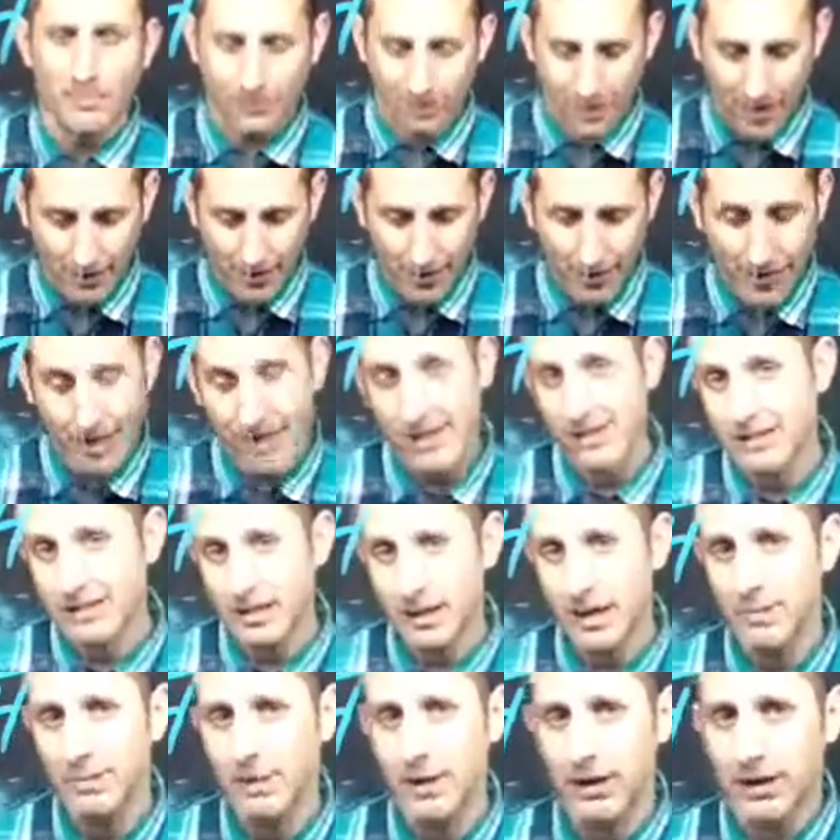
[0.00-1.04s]
Now the nice
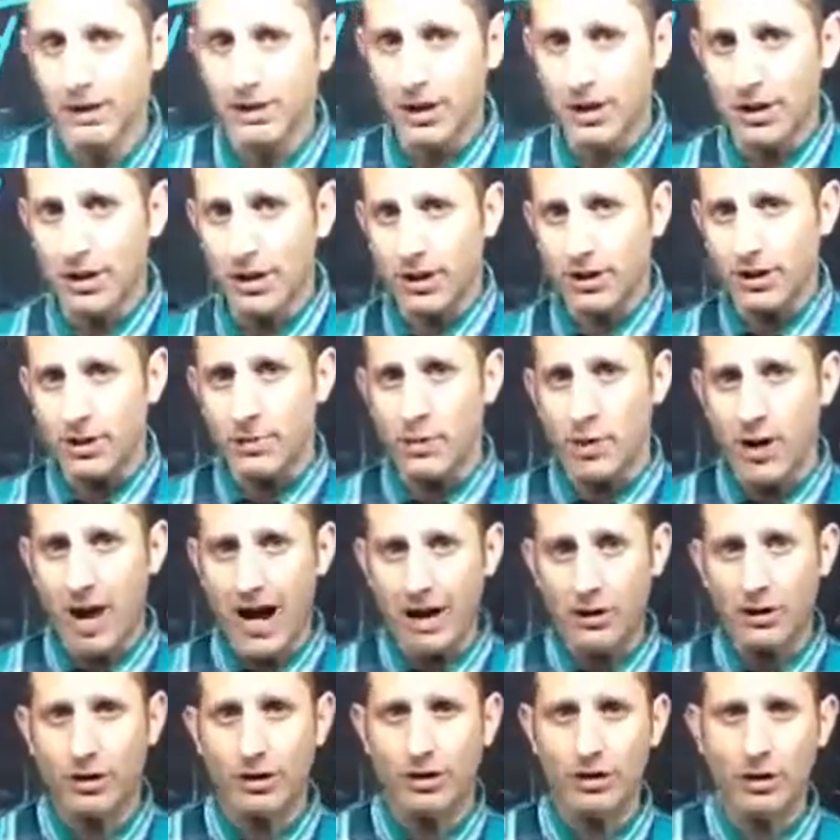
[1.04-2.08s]
thing about addition and
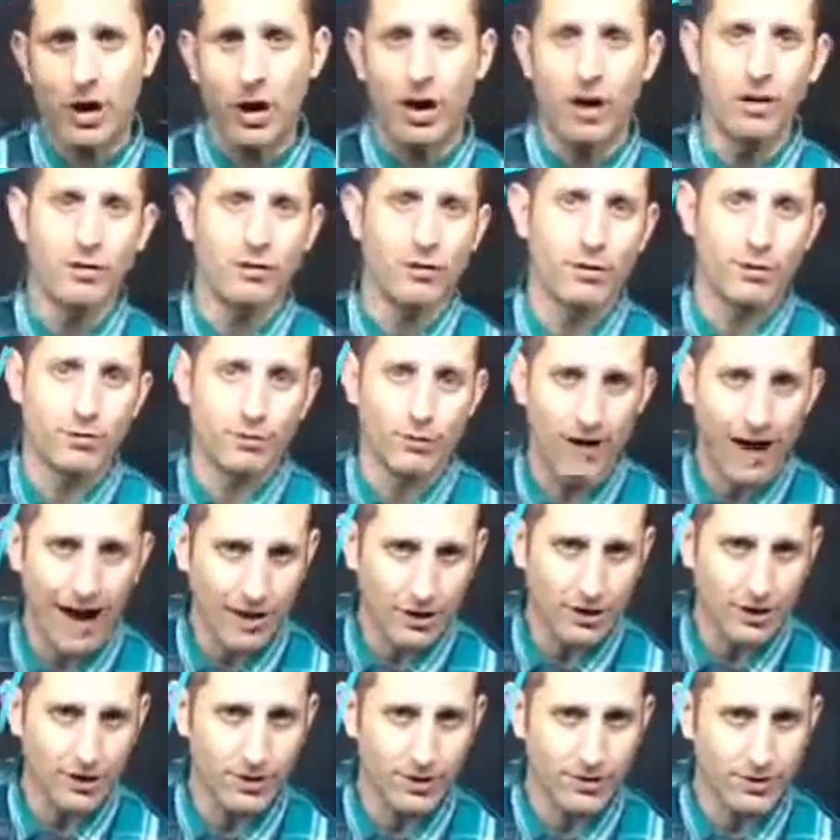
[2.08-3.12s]
subtraction of
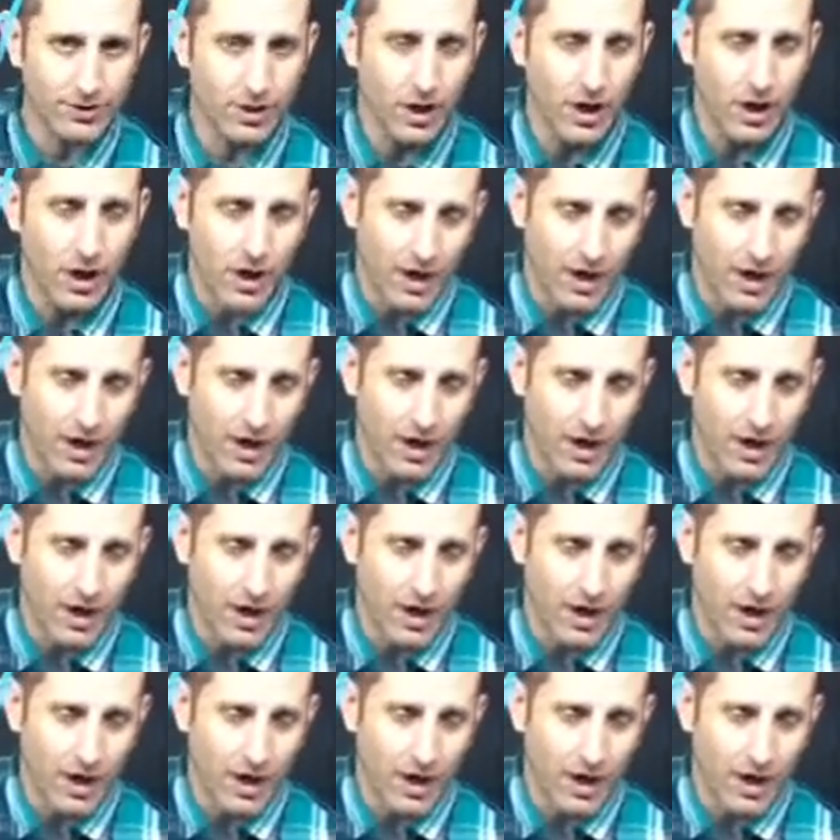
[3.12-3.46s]
fractions